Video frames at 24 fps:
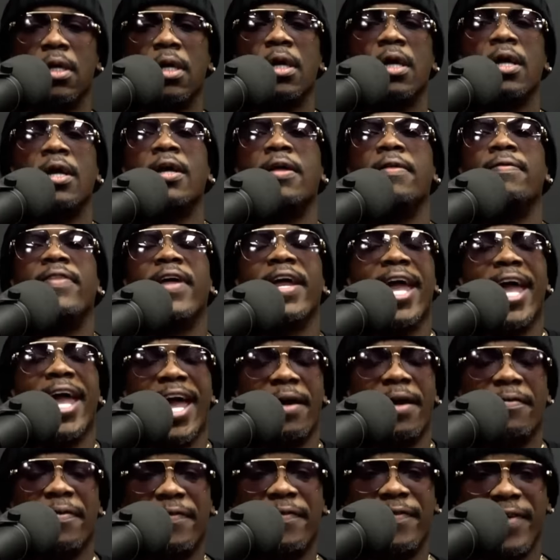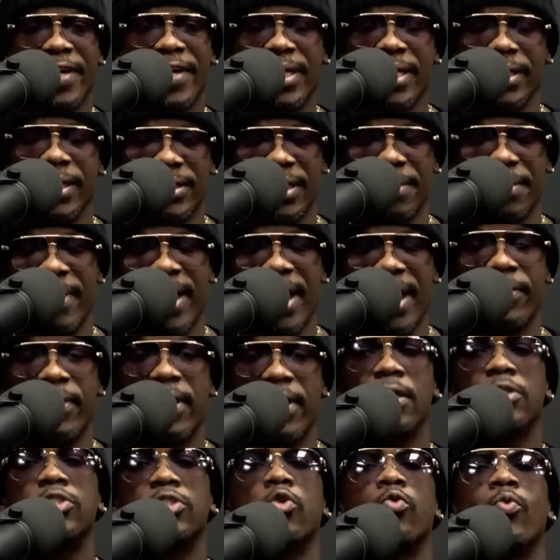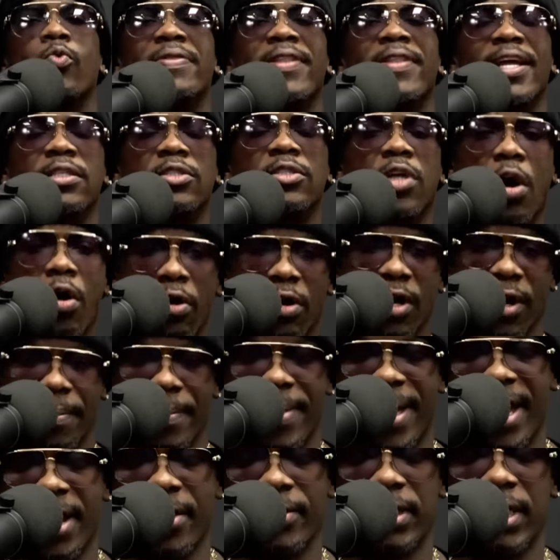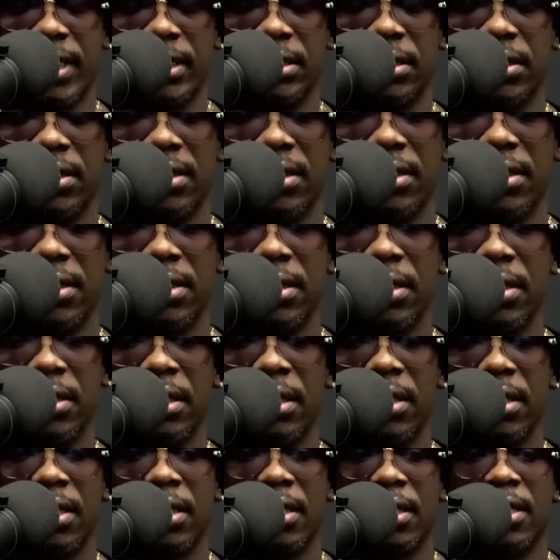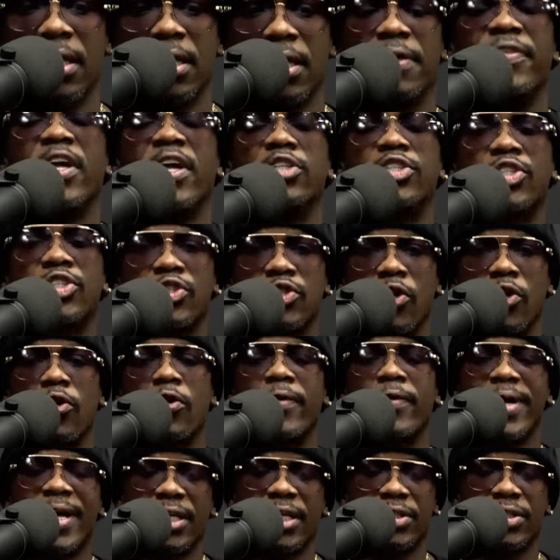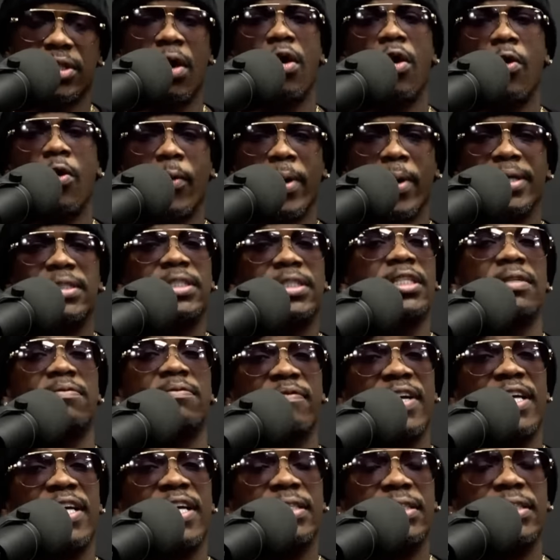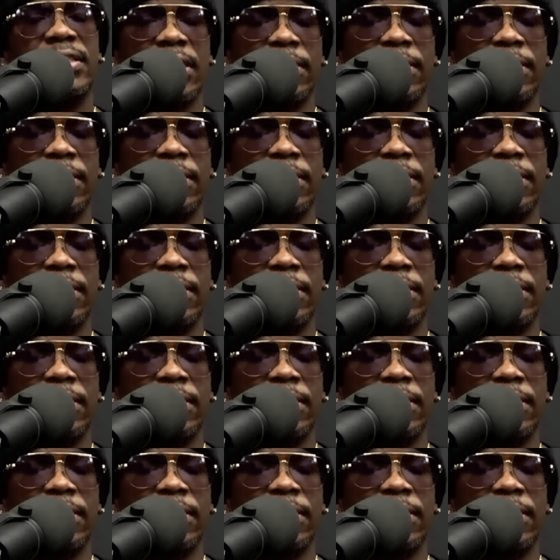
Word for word: they have feelings about it. So when they talk about it, their story is always convincing.